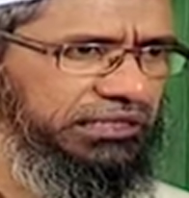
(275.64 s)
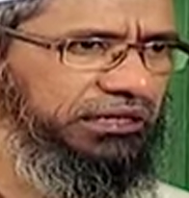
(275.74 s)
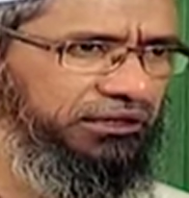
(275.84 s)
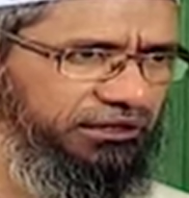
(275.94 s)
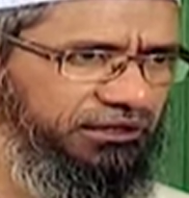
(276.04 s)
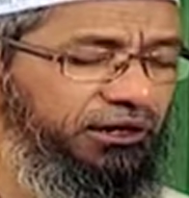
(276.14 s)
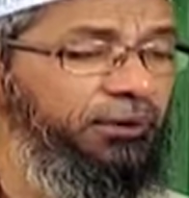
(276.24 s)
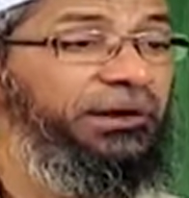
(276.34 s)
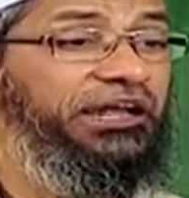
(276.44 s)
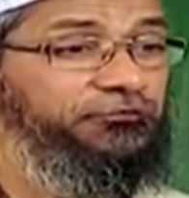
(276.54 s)
earlier.
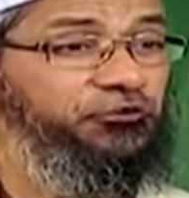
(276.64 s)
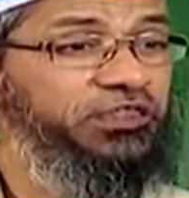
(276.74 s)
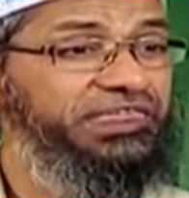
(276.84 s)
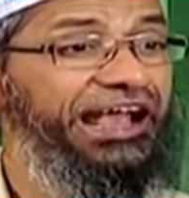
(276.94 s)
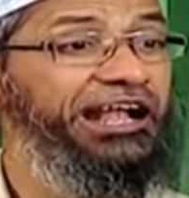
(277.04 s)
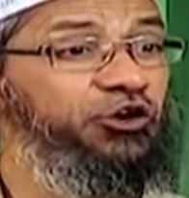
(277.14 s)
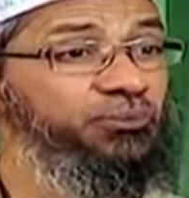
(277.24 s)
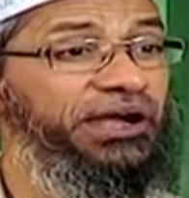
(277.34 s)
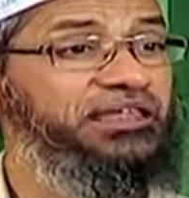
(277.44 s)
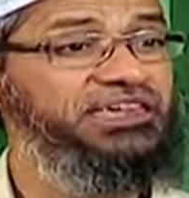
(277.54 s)
But if you are saying I'll do
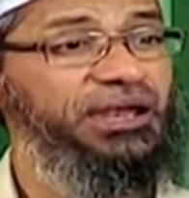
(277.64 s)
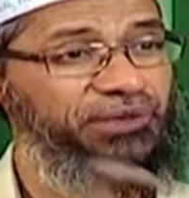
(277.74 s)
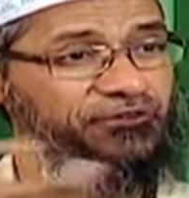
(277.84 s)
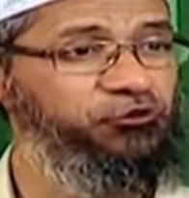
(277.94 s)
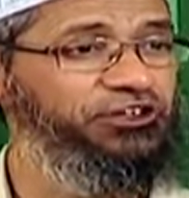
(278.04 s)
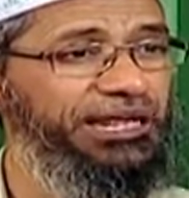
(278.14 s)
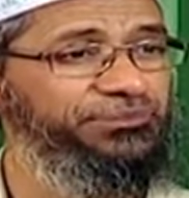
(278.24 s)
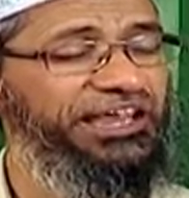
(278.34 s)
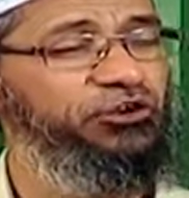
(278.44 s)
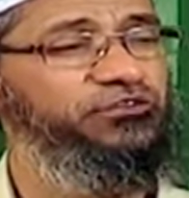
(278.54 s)
medicine and be a
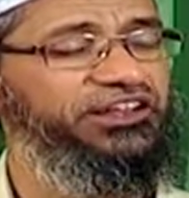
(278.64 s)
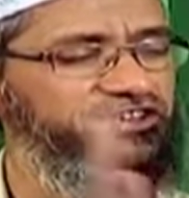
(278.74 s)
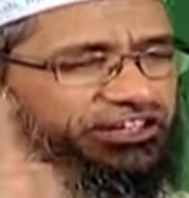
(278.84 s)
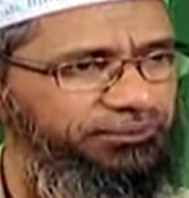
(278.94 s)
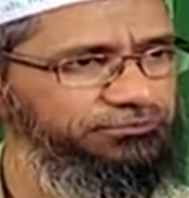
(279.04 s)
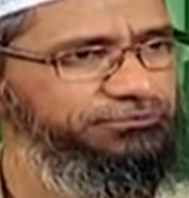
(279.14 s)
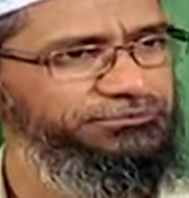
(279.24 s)
full-time dai, don't waste your time.